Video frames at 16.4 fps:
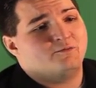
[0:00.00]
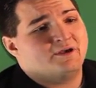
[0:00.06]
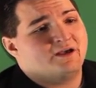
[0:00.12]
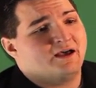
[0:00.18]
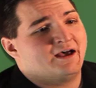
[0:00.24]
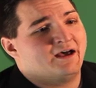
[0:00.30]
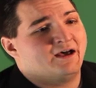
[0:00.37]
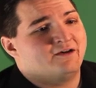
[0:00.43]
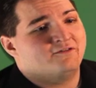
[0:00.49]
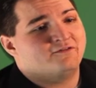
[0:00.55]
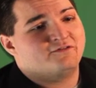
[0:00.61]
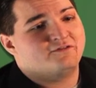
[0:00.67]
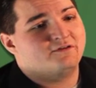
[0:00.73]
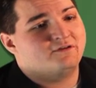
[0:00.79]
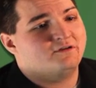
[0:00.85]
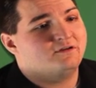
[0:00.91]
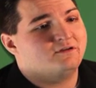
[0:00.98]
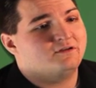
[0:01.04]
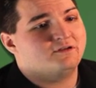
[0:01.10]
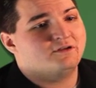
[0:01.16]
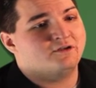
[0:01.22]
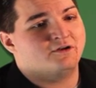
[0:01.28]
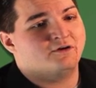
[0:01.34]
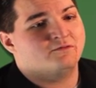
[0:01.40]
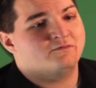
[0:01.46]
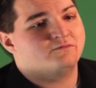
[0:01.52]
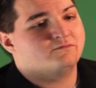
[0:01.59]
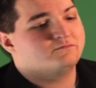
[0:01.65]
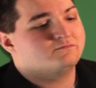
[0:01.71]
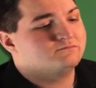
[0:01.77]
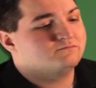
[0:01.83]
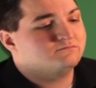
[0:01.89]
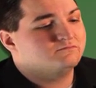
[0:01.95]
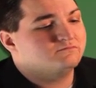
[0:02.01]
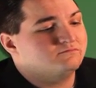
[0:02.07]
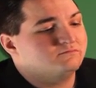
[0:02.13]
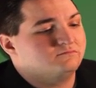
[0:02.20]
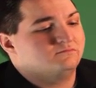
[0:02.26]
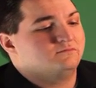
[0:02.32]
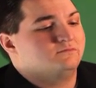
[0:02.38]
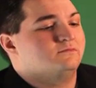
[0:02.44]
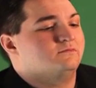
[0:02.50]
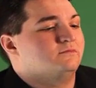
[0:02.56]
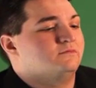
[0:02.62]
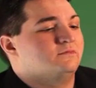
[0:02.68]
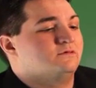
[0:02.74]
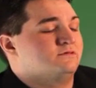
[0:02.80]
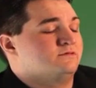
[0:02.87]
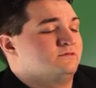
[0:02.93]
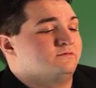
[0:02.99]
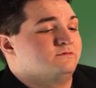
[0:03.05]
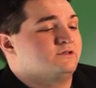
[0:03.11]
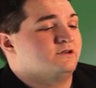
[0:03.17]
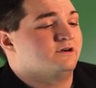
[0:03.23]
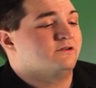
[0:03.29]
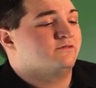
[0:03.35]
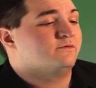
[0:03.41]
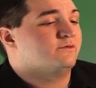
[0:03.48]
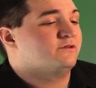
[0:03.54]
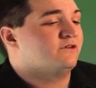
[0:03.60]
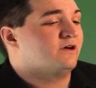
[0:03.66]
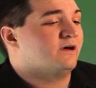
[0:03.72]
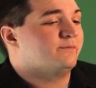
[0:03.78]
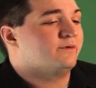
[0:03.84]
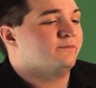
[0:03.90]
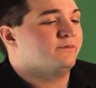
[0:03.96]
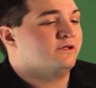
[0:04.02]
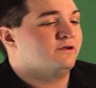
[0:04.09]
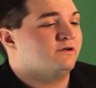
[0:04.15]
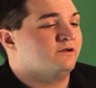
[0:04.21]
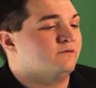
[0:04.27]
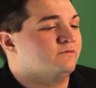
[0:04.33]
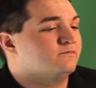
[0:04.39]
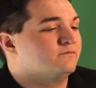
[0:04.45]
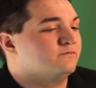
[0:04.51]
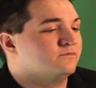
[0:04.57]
we have, you know, starting from the top, I mean, you know,